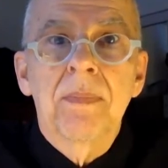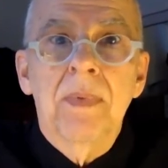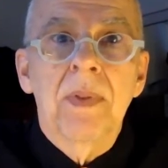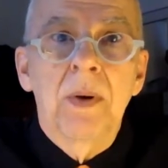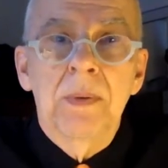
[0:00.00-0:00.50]

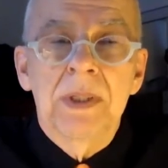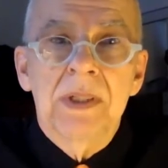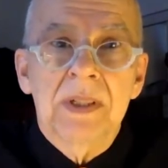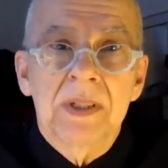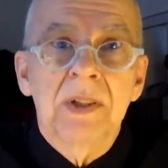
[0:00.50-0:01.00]
no one is
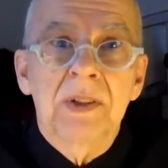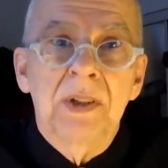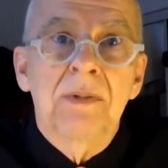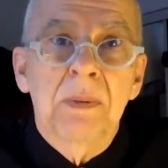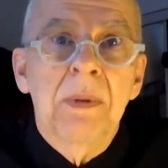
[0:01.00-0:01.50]

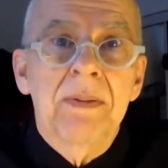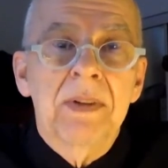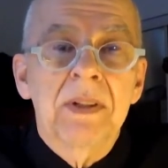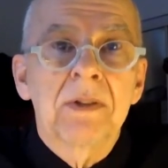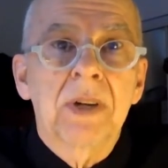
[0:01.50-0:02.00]
excluded from
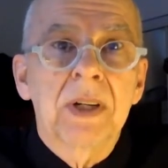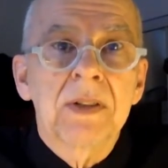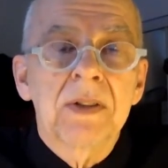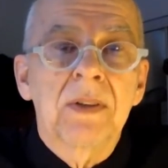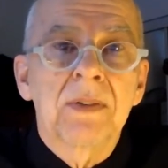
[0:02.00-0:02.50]
having to try to
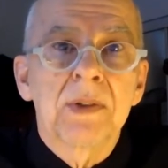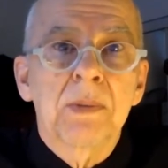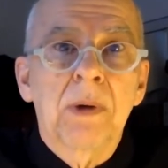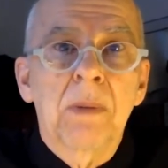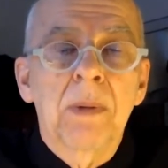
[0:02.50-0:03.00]
solve this
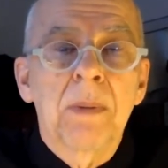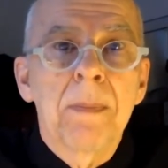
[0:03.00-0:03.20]
problem.